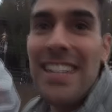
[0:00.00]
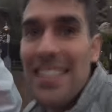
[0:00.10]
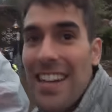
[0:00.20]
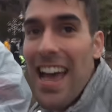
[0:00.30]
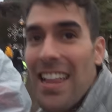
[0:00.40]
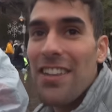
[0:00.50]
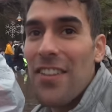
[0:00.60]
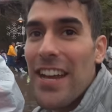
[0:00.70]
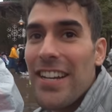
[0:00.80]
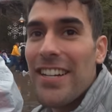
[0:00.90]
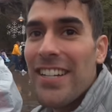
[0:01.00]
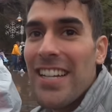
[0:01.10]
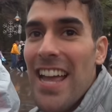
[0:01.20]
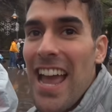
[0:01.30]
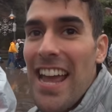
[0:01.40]
It's an elevator
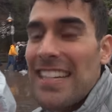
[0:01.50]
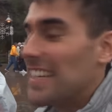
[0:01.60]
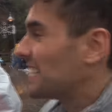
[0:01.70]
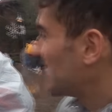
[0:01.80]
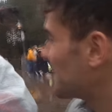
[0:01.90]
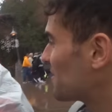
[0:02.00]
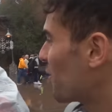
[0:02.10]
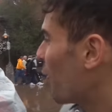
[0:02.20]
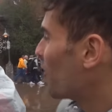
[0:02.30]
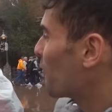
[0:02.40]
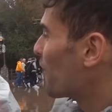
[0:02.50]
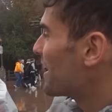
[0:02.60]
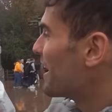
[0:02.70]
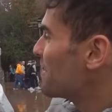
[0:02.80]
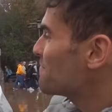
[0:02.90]
and it takes you all the
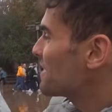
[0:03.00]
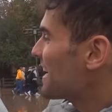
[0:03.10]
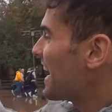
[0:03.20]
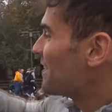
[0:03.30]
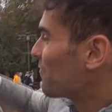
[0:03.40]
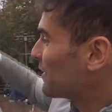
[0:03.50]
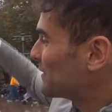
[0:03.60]
way up and